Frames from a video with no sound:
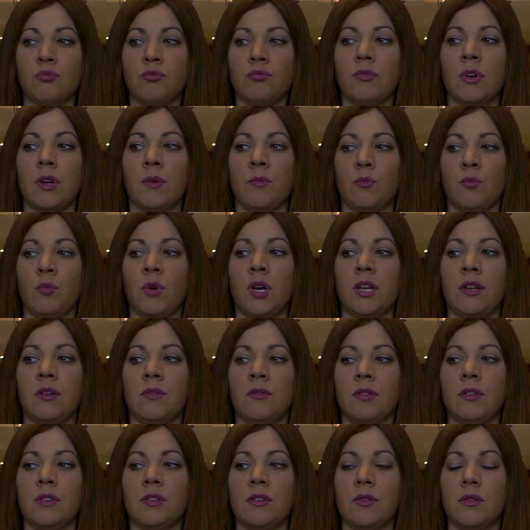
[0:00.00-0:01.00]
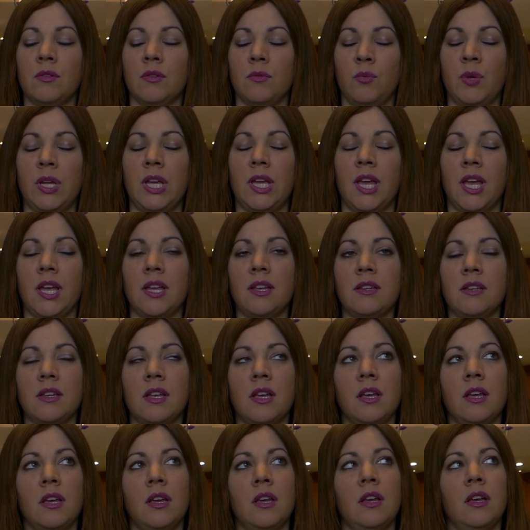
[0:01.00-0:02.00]
one weekend,
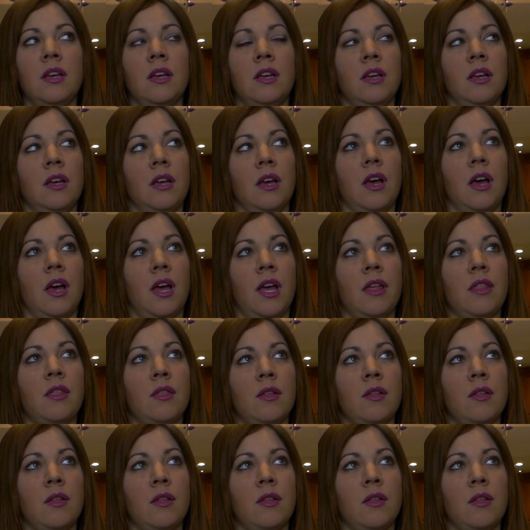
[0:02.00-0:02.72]
I